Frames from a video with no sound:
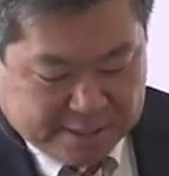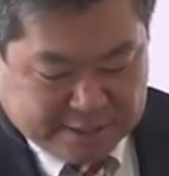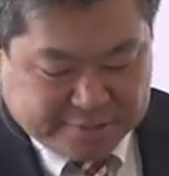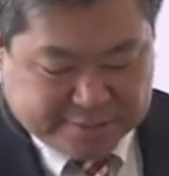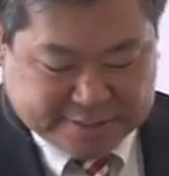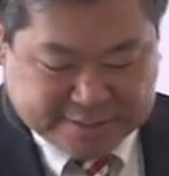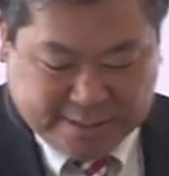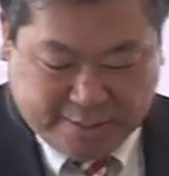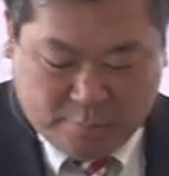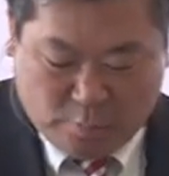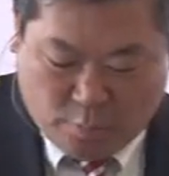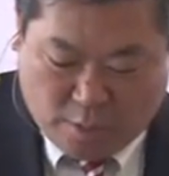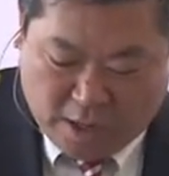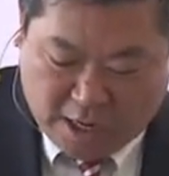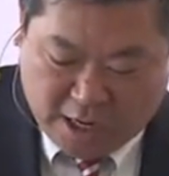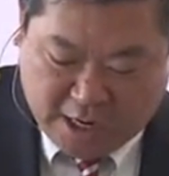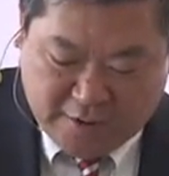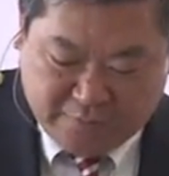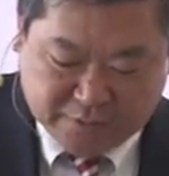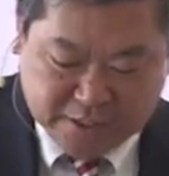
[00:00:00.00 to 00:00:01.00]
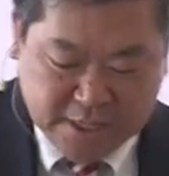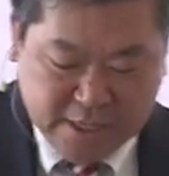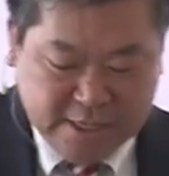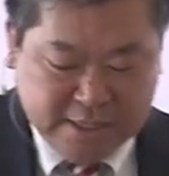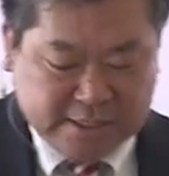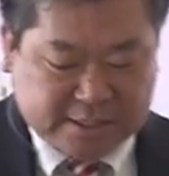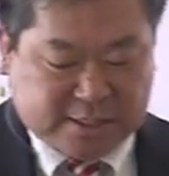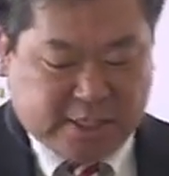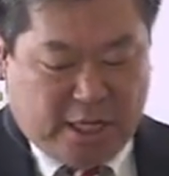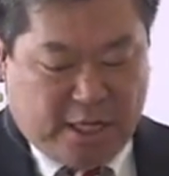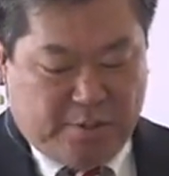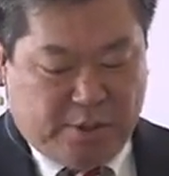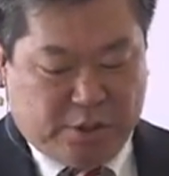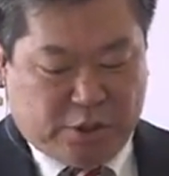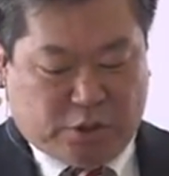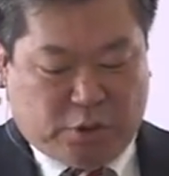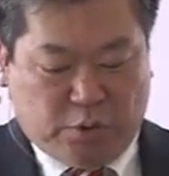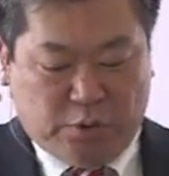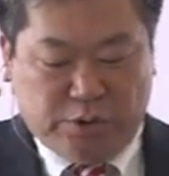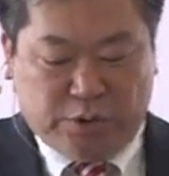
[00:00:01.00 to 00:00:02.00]
of some wives Solomon
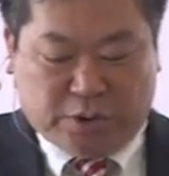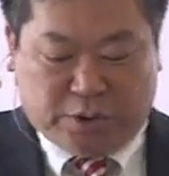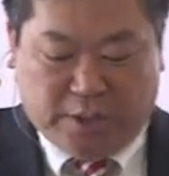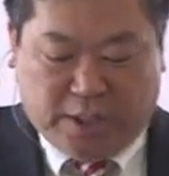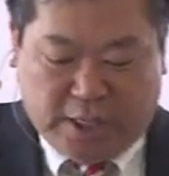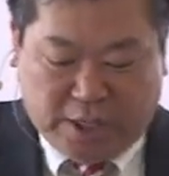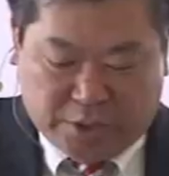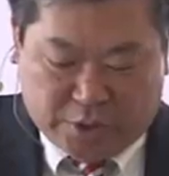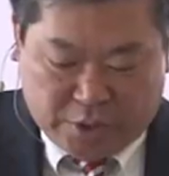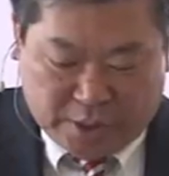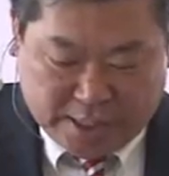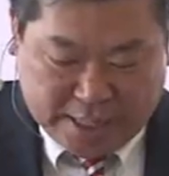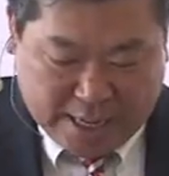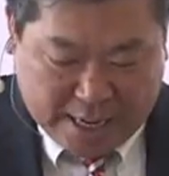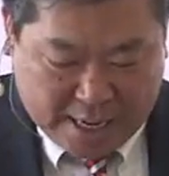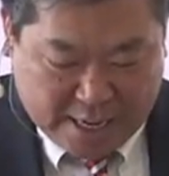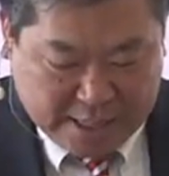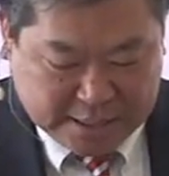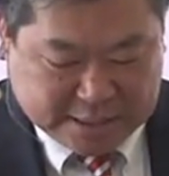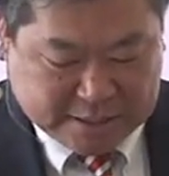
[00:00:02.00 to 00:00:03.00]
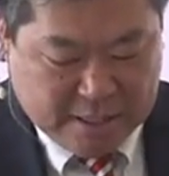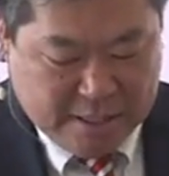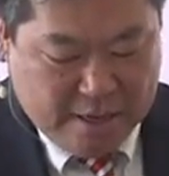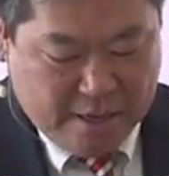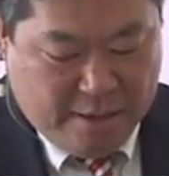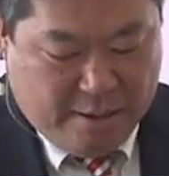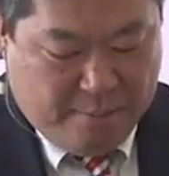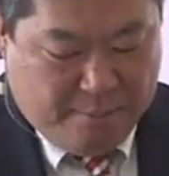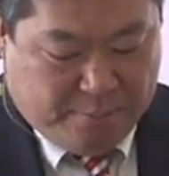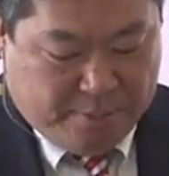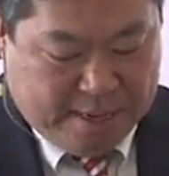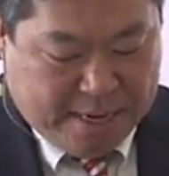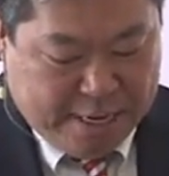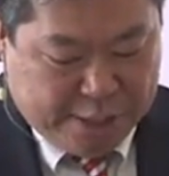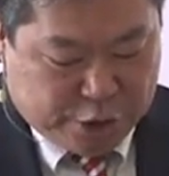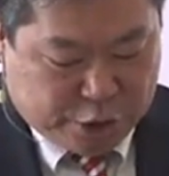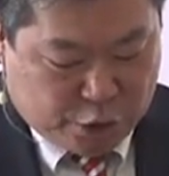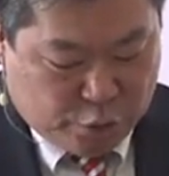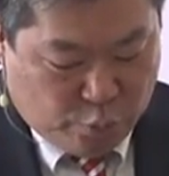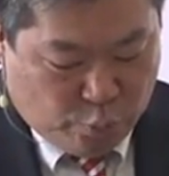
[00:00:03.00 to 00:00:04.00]
turned to other gods. But
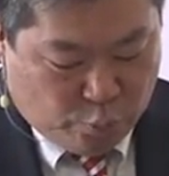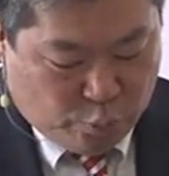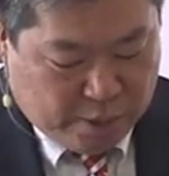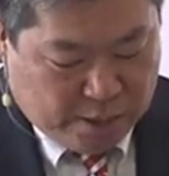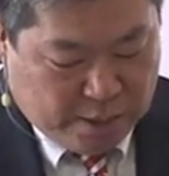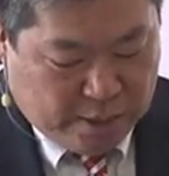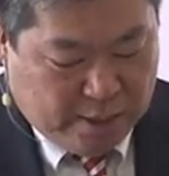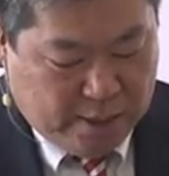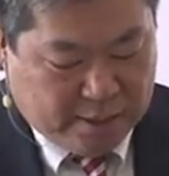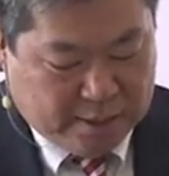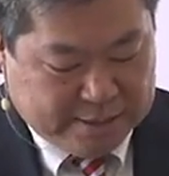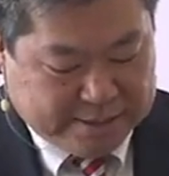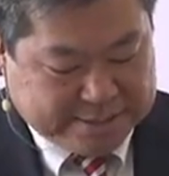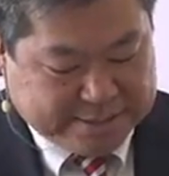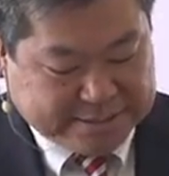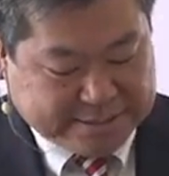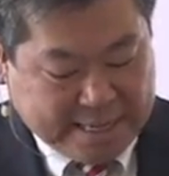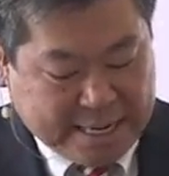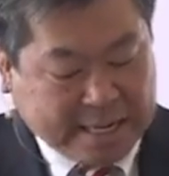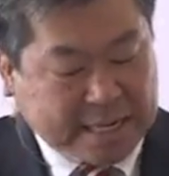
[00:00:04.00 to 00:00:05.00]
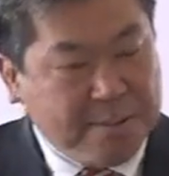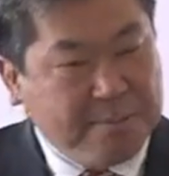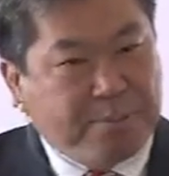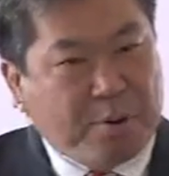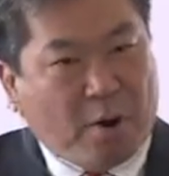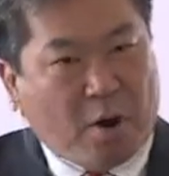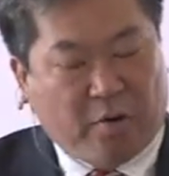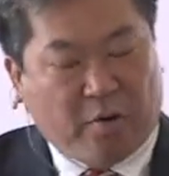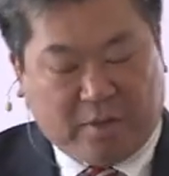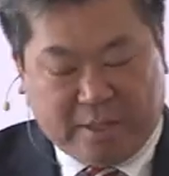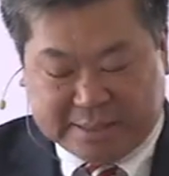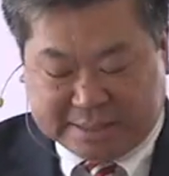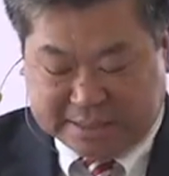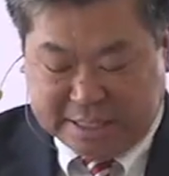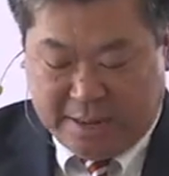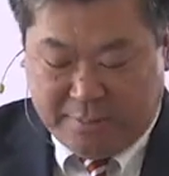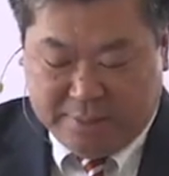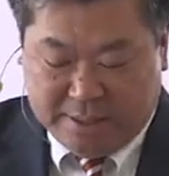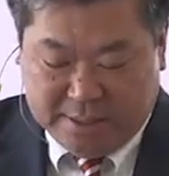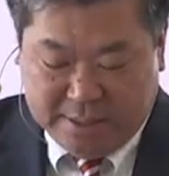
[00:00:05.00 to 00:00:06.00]
as you read the second part of that
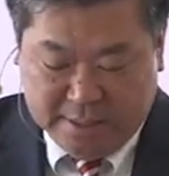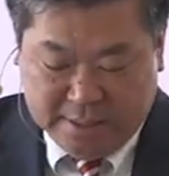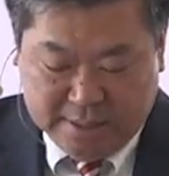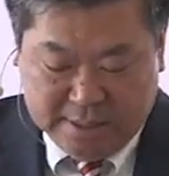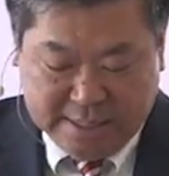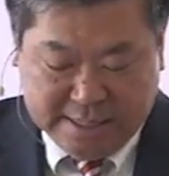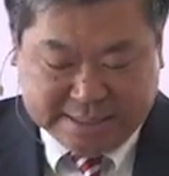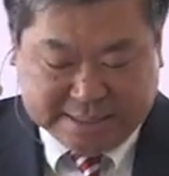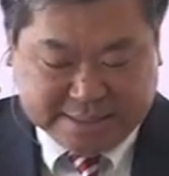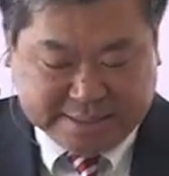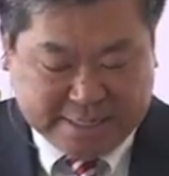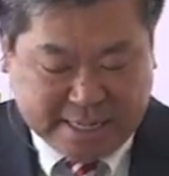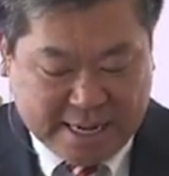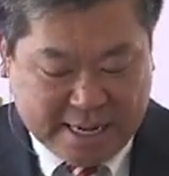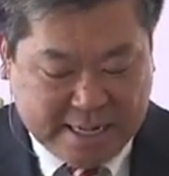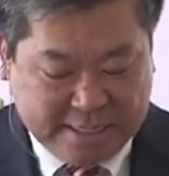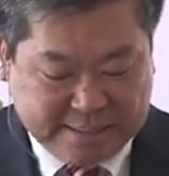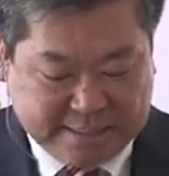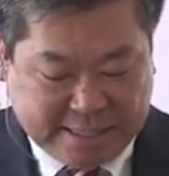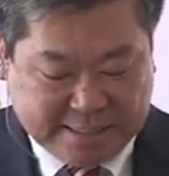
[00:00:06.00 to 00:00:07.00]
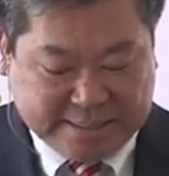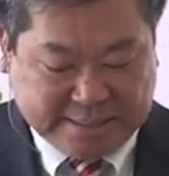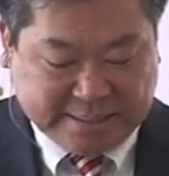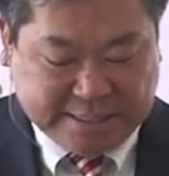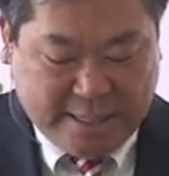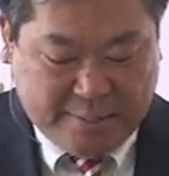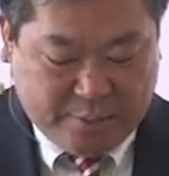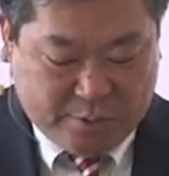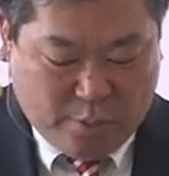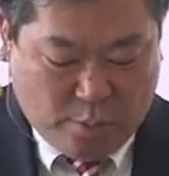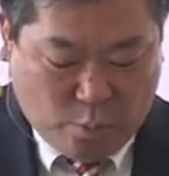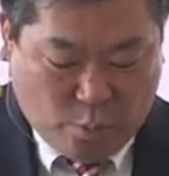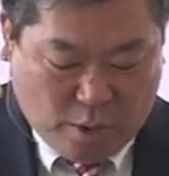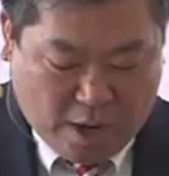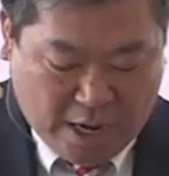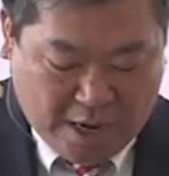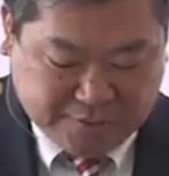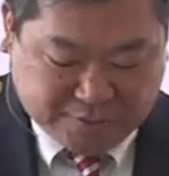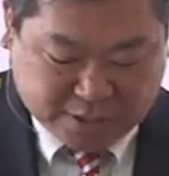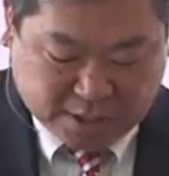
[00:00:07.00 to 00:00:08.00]
statement, it says that some of the
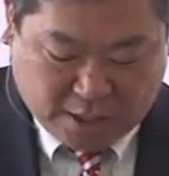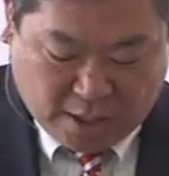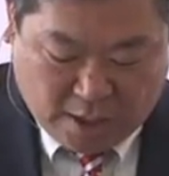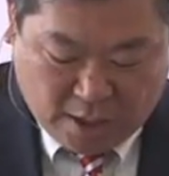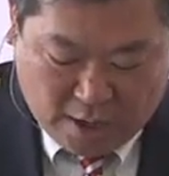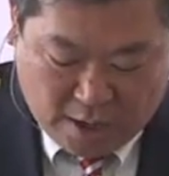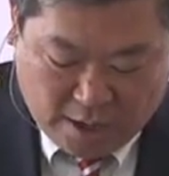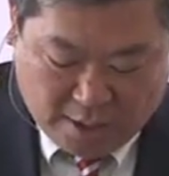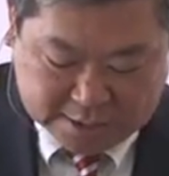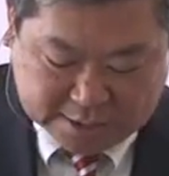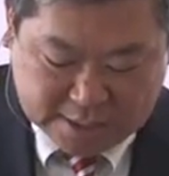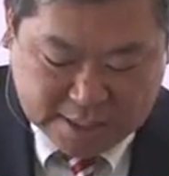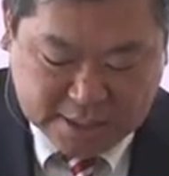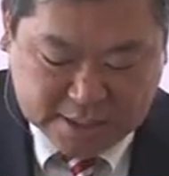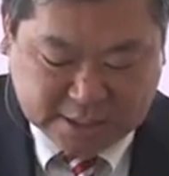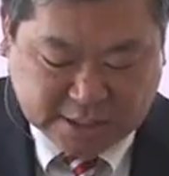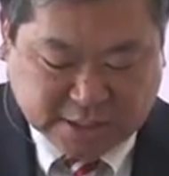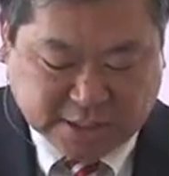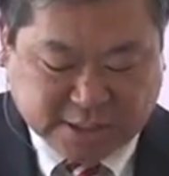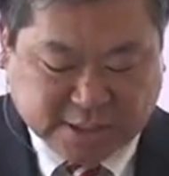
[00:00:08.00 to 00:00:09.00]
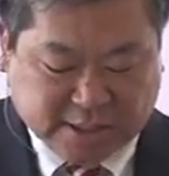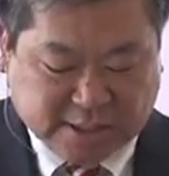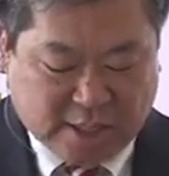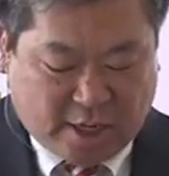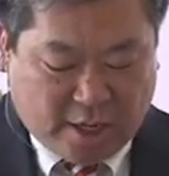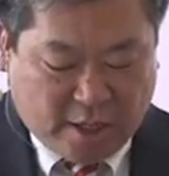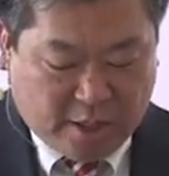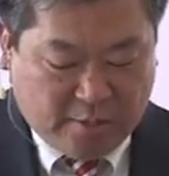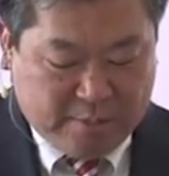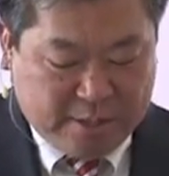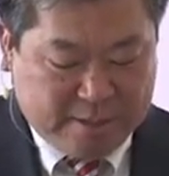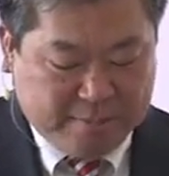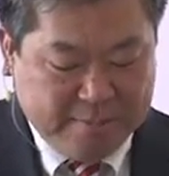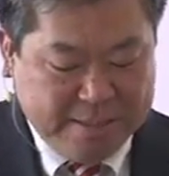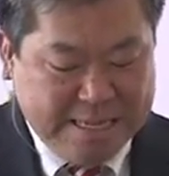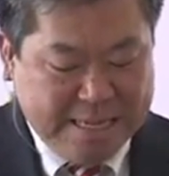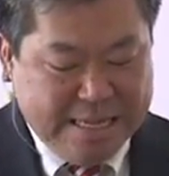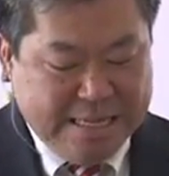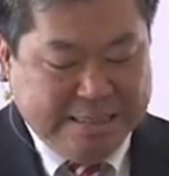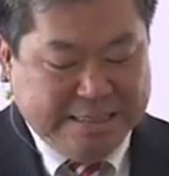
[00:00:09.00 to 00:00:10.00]
wives caused Solomon
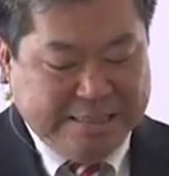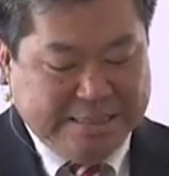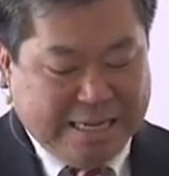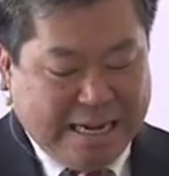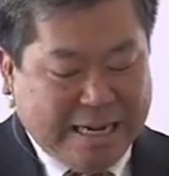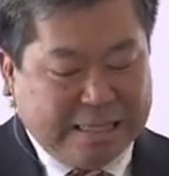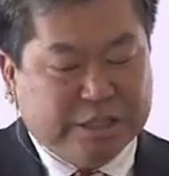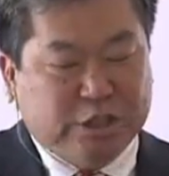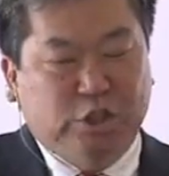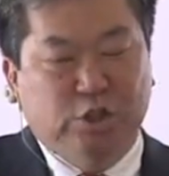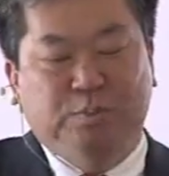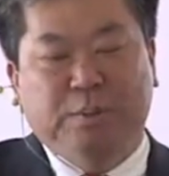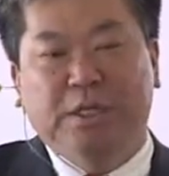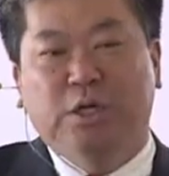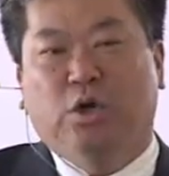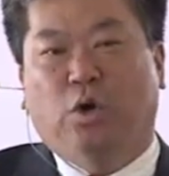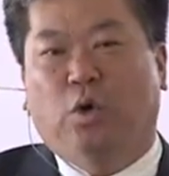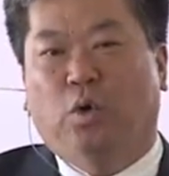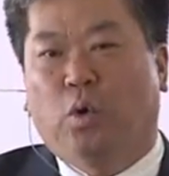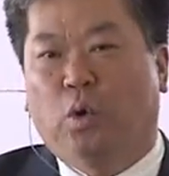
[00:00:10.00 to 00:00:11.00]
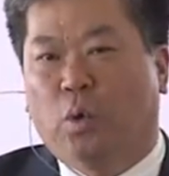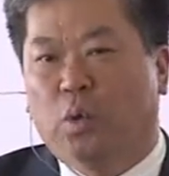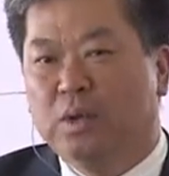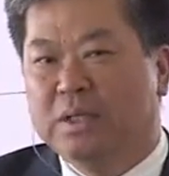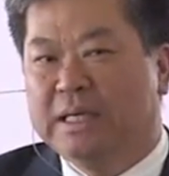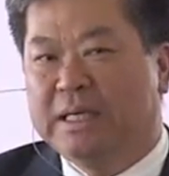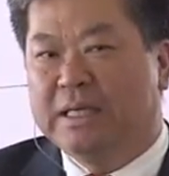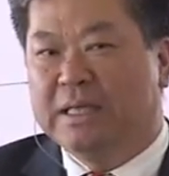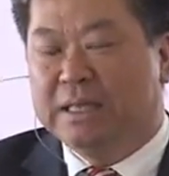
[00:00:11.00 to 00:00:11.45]
not to be wholly,